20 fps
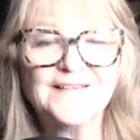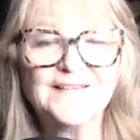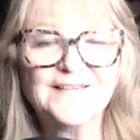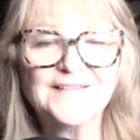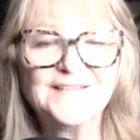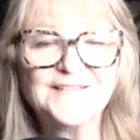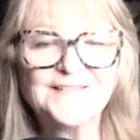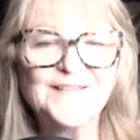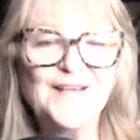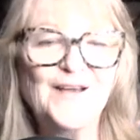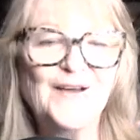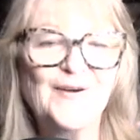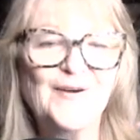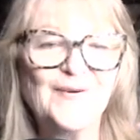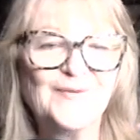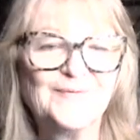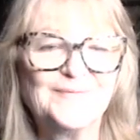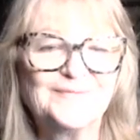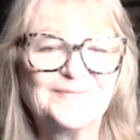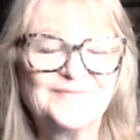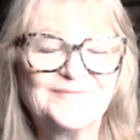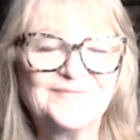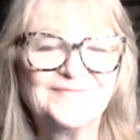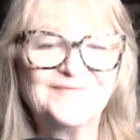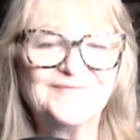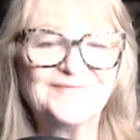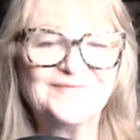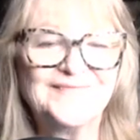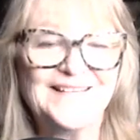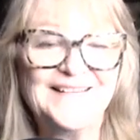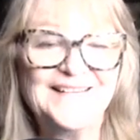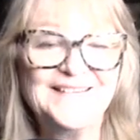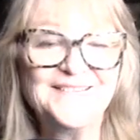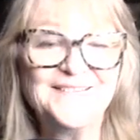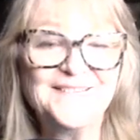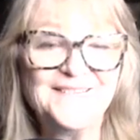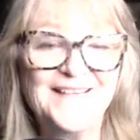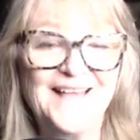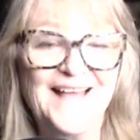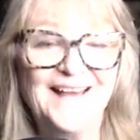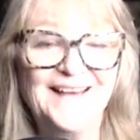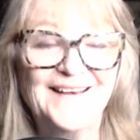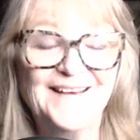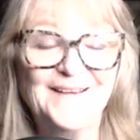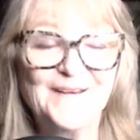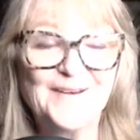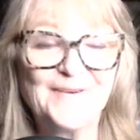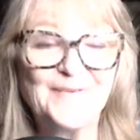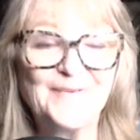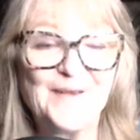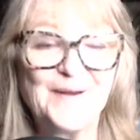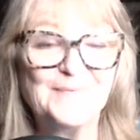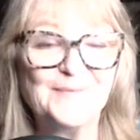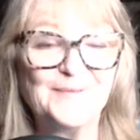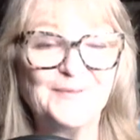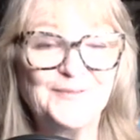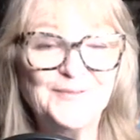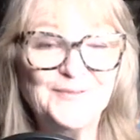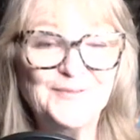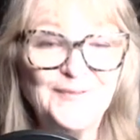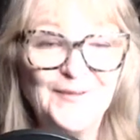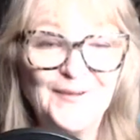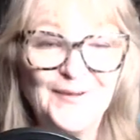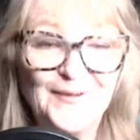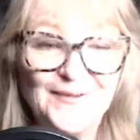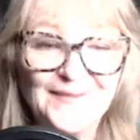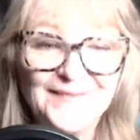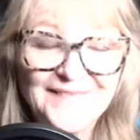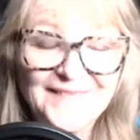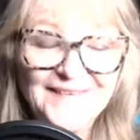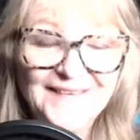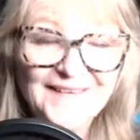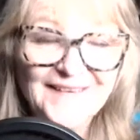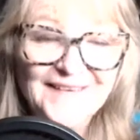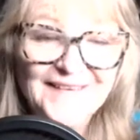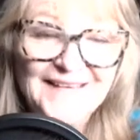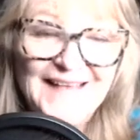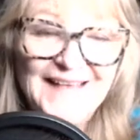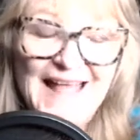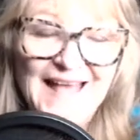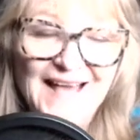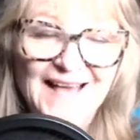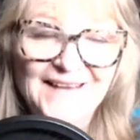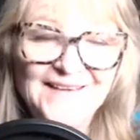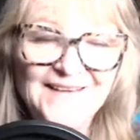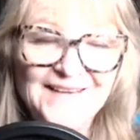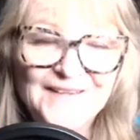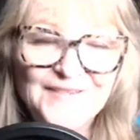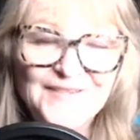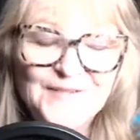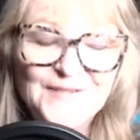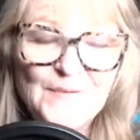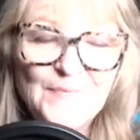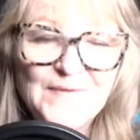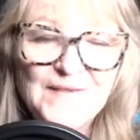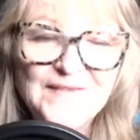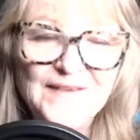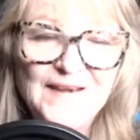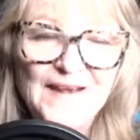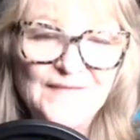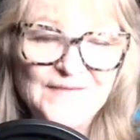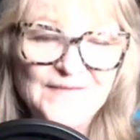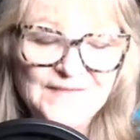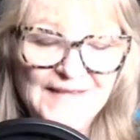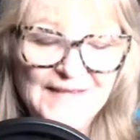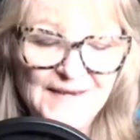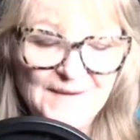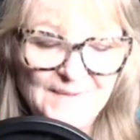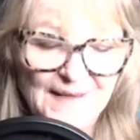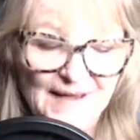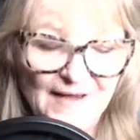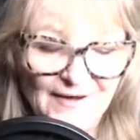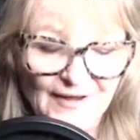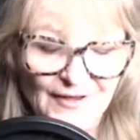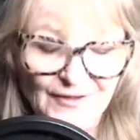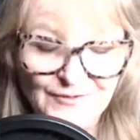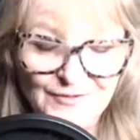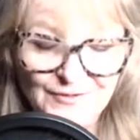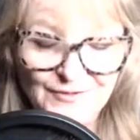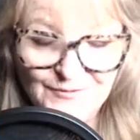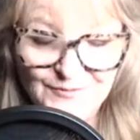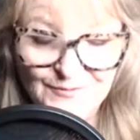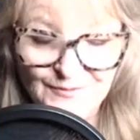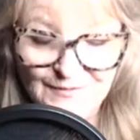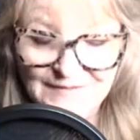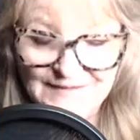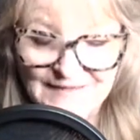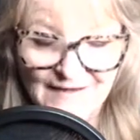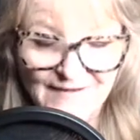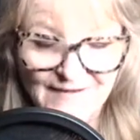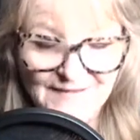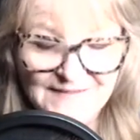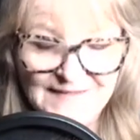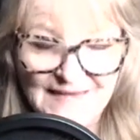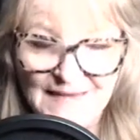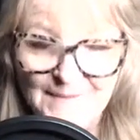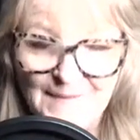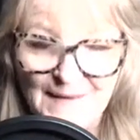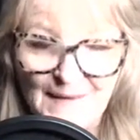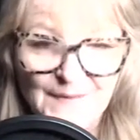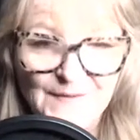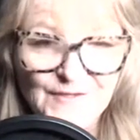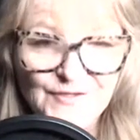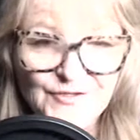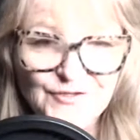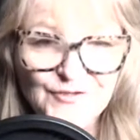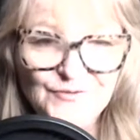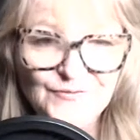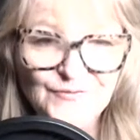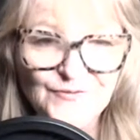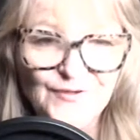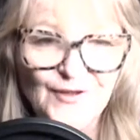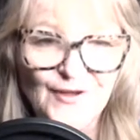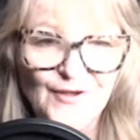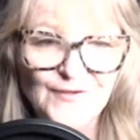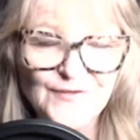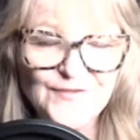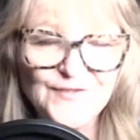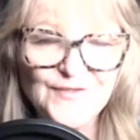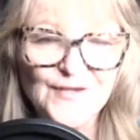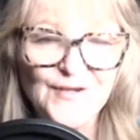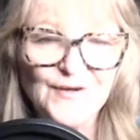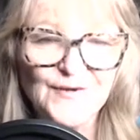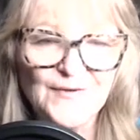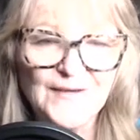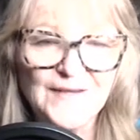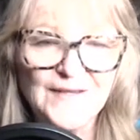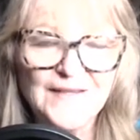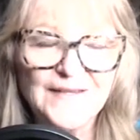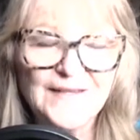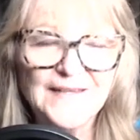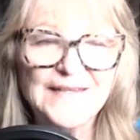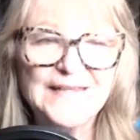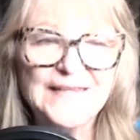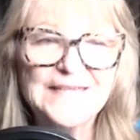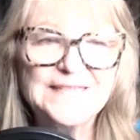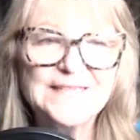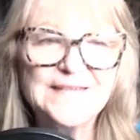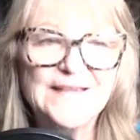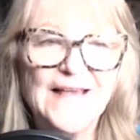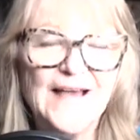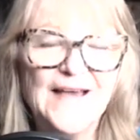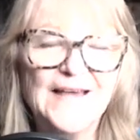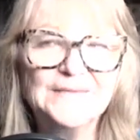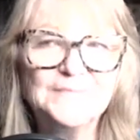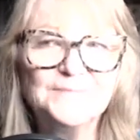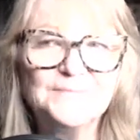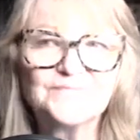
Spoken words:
So, isn't that an incredible tool? And something that I've said about other tools, and I'll say about this tool also, is that